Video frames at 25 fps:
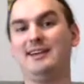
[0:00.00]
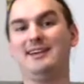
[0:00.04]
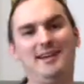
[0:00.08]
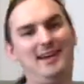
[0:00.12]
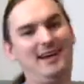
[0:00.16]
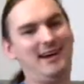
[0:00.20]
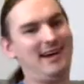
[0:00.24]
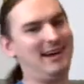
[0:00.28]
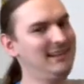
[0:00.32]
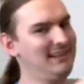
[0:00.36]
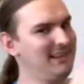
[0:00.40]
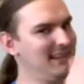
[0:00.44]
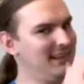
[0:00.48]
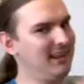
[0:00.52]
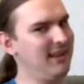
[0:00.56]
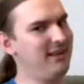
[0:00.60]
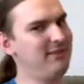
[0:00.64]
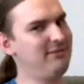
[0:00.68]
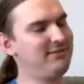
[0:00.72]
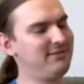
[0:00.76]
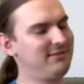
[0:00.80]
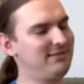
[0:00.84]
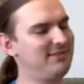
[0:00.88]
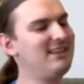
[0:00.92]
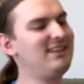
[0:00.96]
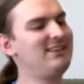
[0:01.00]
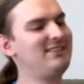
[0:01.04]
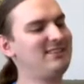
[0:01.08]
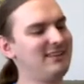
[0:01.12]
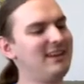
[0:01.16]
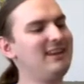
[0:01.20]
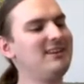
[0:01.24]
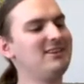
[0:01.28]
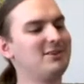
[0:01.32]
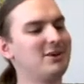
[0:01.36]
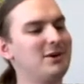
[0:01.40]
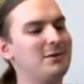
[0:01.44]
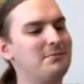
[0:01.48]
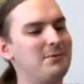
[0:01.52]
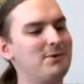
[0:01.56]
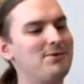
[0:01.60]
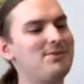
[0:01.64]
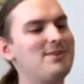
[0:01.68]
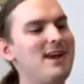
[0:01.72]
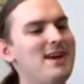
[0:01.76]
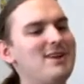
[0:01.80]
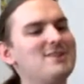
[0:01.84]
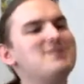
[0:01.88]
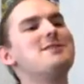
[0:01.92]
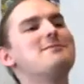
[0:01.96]
I love this
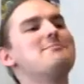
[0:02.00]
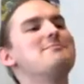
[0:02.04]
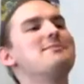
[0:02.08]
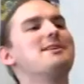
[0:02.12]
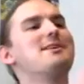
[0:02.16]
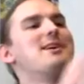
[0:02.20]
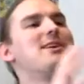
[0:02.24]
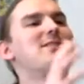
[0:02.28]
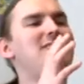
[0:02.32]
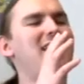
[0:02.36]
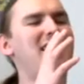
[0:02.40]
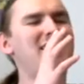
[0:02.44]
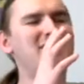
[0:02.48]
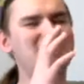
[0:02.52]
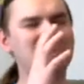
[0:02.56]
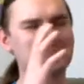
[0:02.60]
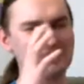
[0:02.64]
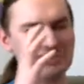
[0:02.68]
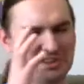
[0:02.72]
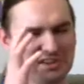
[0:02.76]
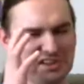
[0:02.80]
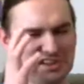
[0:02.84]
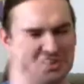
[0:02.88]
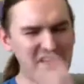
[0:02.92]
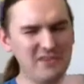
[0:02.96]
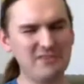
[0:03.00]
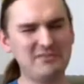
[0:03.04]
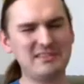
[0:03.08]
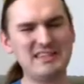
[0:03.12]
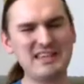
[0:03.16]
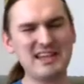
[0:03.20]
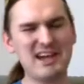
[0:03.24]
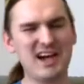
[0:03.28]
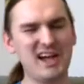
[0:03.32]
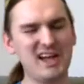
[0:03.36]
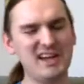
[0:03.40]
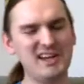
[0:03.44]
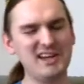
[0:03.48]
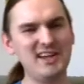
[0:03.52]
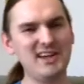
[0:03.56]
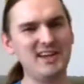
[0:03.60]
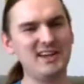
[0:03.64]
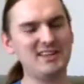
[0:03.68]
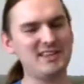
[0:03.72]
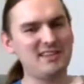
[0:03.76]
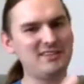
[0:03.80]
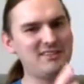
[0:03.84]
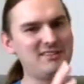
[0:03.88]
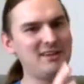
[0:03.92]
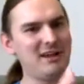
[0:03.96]
interpretation because I just love the
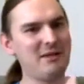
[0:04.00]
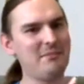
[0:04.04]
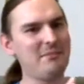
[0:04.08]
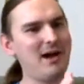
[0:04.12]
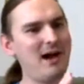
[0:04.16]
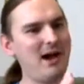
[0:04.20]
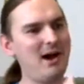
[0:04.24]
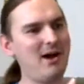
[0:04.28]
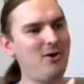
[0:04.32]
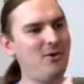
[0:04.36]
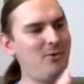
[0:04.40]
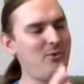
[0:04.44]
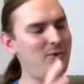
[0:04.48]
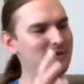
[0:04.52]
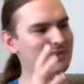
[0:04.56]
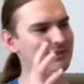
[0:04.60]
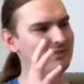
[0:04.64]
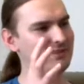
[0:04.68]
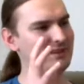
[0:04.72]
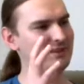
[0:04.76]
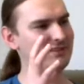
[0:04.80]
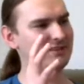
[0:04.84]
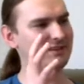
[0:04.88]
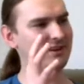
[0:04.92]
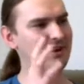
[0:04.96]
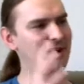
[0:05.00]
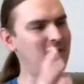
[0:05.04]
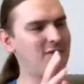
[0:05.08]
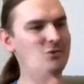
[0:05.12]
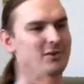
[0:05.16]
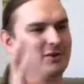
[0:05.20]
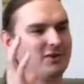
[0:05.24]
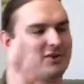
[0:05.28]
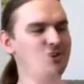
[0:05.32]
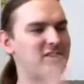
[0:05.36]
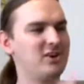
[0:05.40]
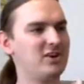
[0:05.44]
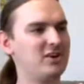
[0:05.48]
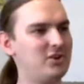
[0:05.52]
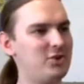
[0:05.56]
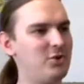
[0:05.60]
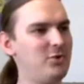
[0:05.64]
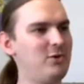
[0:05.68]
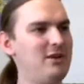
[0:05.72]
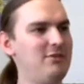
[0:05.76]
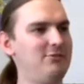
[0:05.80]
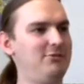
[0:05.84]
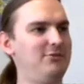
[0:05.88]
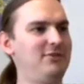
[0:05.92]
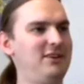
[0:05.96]
idea that somehow with this cover's
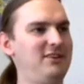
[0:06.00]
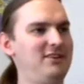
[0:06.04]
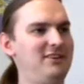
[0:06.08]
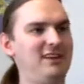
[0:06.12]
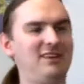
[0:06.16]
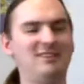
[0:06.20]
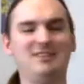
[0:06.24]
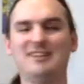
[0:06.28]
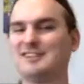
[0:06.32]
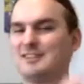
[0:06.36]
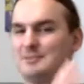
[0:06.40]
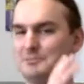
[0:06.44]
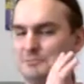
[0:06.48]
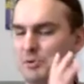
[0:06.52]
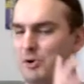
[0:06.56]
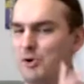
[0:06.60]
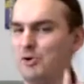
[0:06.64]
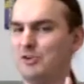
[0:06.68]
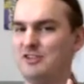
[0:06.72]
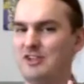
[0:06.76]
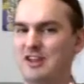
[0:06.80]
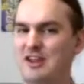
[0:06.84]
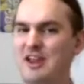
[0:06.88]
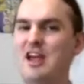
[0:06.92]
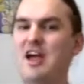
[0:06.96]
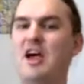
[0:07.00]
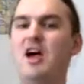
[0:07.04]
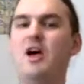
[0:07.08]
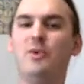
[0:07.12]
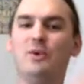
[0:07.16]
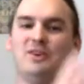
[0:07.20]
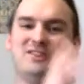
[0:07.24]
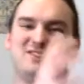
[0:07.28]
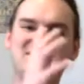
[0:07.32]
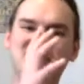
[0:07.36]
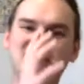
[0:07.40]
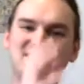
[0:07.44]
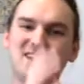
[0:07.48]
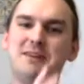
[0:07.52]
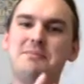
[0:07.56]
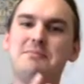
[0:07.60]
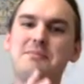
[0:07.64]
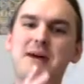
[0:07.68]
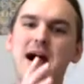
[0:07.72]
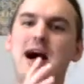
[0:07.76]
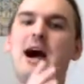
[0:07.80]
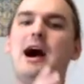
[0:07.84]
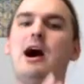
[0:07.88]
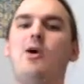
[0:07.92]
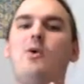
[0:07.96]
cartoony physics, this person was
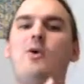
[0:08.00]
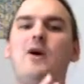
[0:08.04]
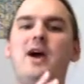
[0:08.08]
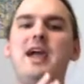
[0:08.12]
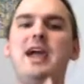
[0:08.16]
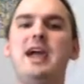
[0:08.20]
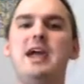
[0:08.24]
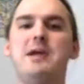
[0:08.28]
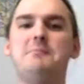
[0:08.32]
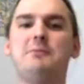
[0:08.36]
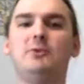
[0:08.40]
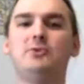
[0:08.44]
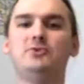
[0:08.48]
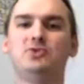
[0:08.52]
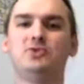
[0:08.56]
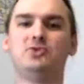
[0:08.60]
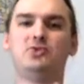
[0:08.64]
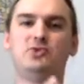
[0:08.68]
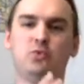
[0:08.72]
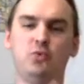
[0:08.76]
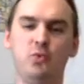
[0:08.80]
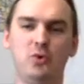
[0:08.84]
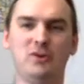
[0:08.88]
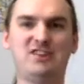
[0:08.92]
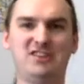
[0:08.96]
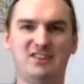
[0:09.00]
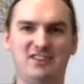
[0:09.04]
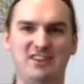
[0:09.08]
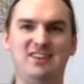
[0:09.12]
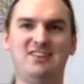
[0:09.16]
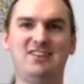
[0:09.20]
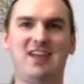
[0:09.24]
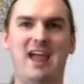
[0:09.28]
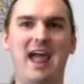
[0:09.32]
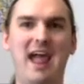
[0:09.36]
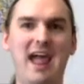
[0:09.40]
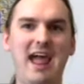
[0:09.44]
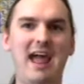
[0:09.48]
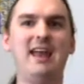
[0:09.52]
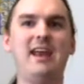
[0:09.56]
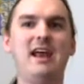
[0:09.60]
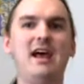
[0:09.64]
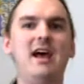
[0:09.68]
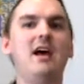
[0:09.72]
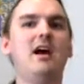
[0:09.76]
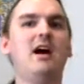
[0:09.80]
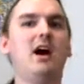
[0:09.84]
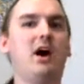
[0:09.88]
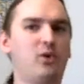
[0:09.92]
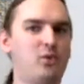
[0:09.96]
somehow able to twist his
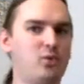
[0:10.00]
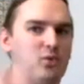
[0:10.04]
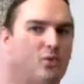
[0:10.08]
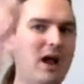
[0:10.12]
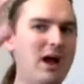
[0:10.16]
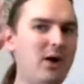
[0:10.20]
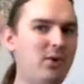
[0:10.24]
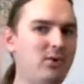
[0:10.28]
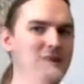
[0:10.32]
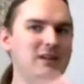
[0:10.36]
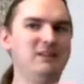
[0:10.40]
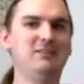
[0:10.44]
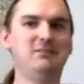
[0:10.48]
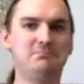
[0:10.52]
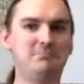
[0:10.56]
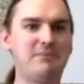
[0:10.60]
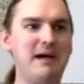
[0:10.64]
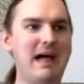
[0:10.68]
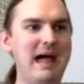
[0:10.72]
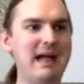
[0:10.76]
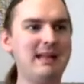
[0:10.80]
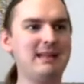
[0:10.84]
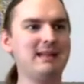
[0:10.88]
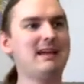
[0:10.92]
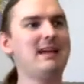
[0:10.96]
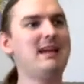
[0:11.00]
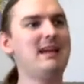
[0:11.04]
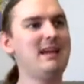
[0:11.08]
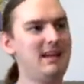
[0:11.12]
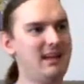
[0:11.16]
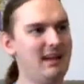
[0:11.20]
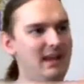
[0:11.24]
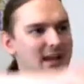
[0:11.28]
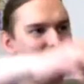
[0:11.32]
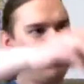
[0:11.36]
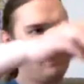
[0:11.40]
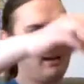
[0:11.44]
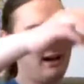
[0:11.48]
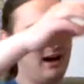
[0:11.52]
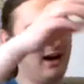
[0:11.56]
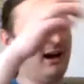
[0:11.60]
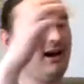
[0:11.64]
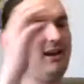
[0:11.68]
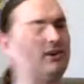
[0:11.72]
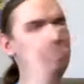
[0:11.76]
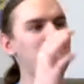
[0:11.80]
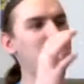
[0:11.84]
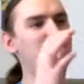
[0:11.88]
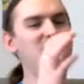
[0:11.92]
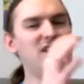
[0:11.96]
head around his back
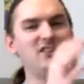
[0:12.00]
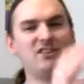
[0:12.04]
under his